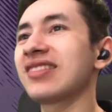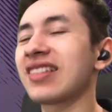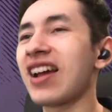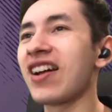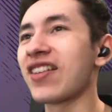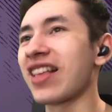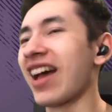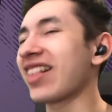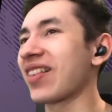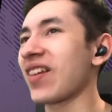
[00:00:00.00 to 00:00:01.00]
that's,
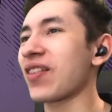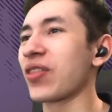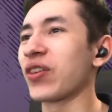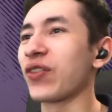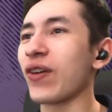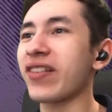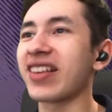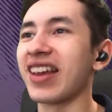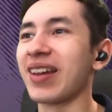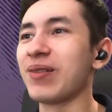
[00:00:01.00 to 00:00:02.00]
that's from the first
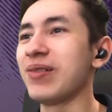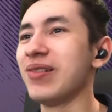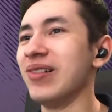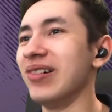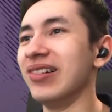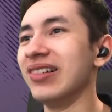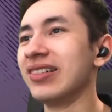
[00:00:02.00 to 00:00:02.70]
game, ooh.